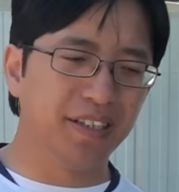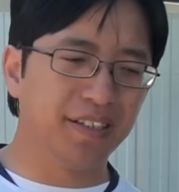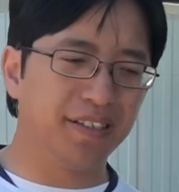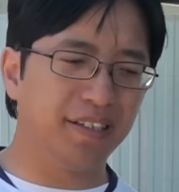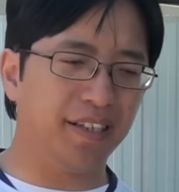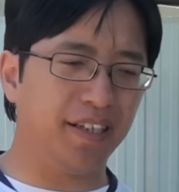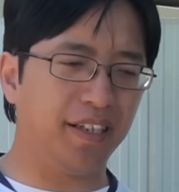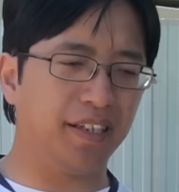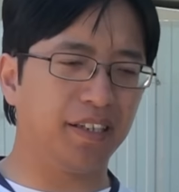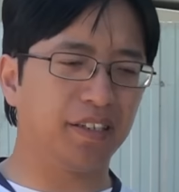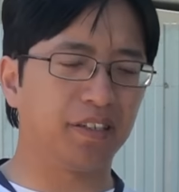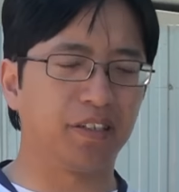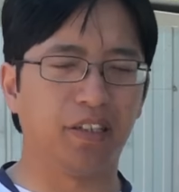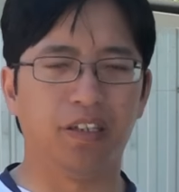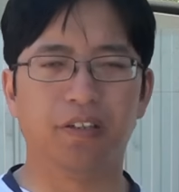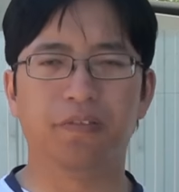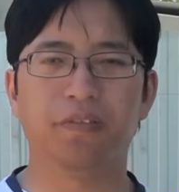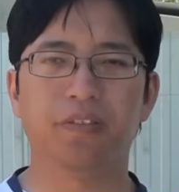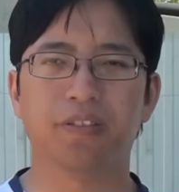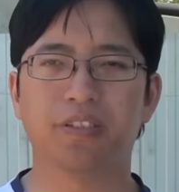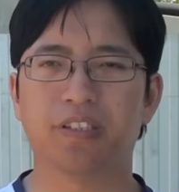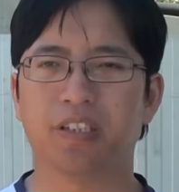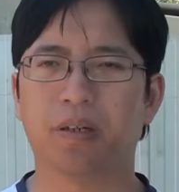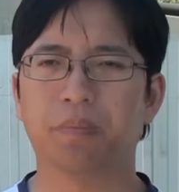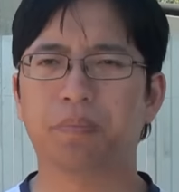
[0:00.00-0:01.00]
then go
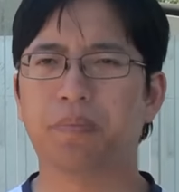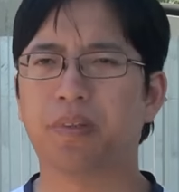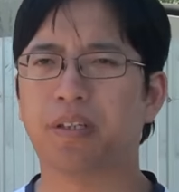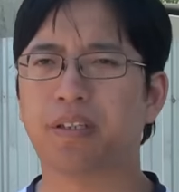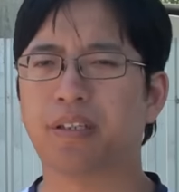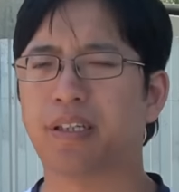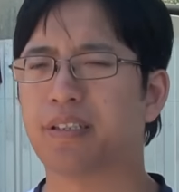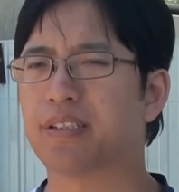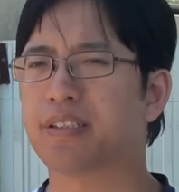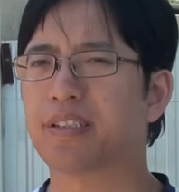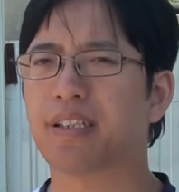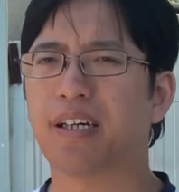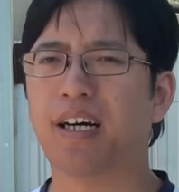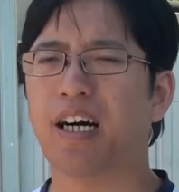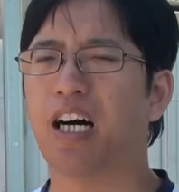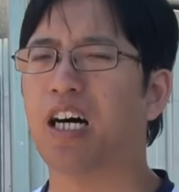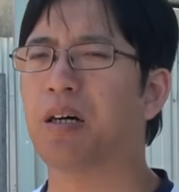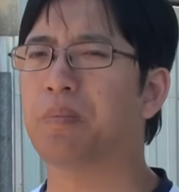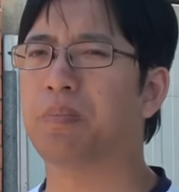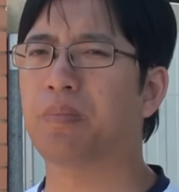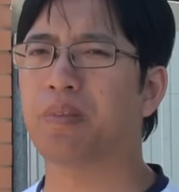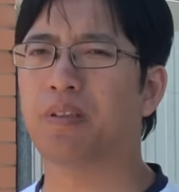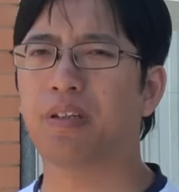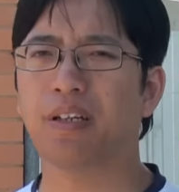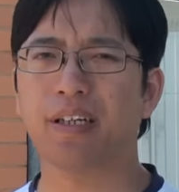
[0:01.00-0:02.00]
for something that's
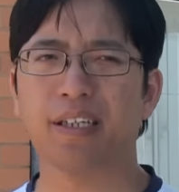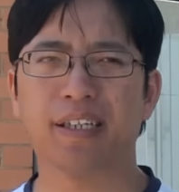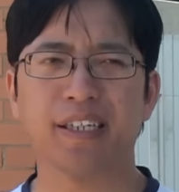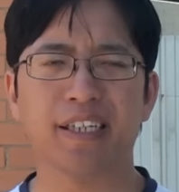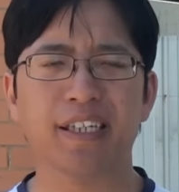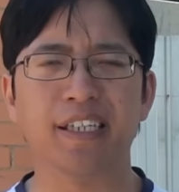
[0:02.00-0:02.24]
carbon like